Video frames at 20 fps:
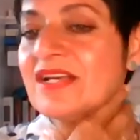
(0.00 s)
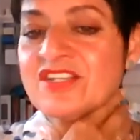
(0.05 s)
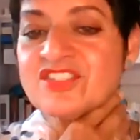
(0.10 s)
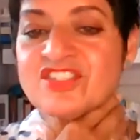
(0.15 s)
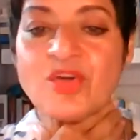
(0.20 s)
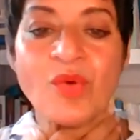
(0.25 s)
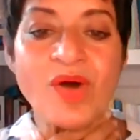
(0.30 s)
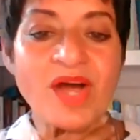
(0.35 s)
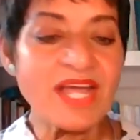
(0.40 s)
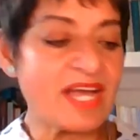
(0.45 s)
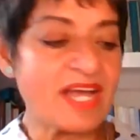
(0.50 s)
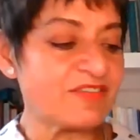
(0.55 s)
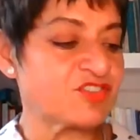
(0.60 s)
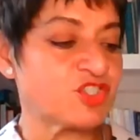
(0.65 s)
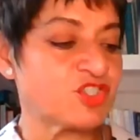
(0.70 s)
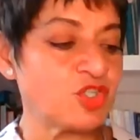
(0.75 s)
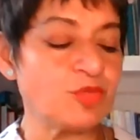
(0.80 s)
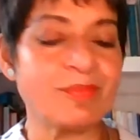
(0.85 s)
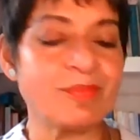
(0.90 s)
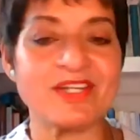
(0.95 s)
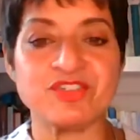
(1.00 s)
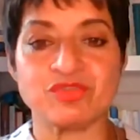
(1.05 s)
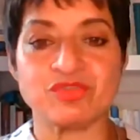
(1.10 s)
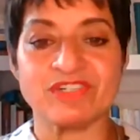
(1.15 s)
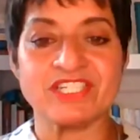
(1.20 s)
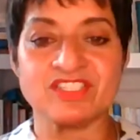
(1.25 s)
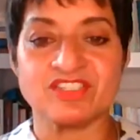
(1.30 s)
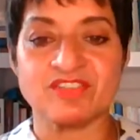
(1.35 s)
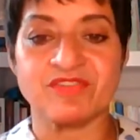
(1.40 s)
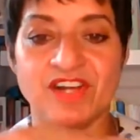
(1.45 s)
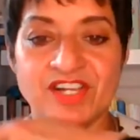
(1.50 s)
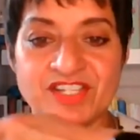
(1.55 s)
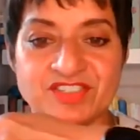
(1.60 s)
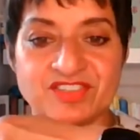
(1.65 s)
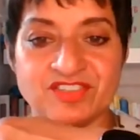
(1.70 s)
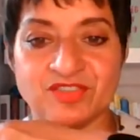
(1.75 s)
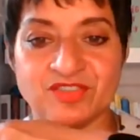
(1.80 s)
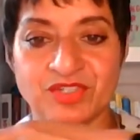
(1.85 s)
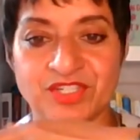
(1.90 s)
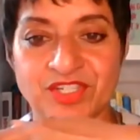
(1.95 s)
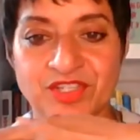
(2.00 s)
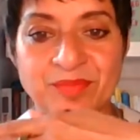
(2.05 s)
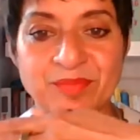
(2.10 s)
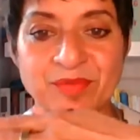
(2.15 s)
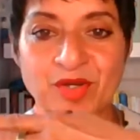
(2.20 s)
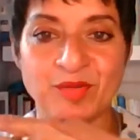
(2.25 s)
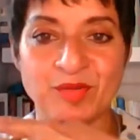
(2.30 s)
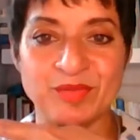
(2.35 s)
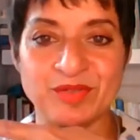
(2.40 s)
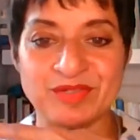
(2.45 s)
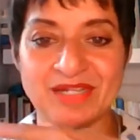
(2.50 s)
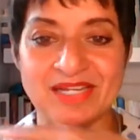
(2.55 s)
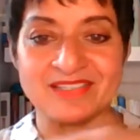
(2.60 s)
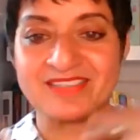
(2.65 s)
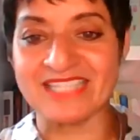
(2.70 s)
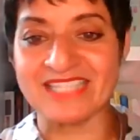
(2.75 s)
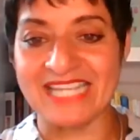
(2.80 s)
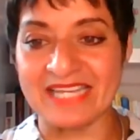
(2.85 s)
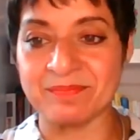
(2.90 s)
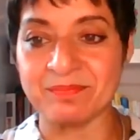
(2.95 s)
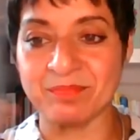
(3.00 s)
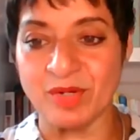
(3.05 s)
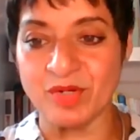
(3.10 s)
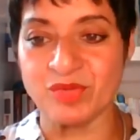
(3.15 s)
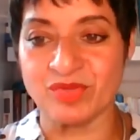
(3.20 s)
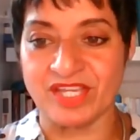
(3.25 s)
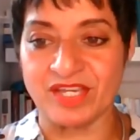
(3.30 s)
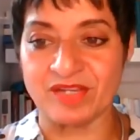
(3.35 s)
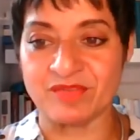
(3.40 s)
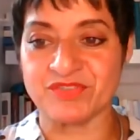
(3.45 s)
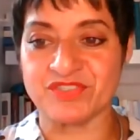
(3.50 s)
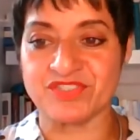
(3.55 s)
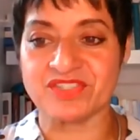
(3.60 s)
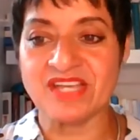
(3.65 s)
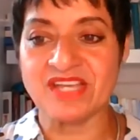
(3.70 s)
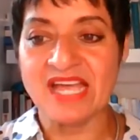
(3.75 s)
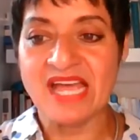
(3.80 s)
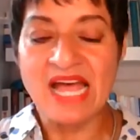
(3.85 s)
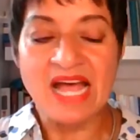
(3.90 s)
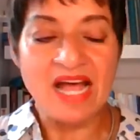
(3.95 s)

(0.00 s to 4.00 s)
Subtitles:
So I have two measuring devices on at the moment, again both gifts,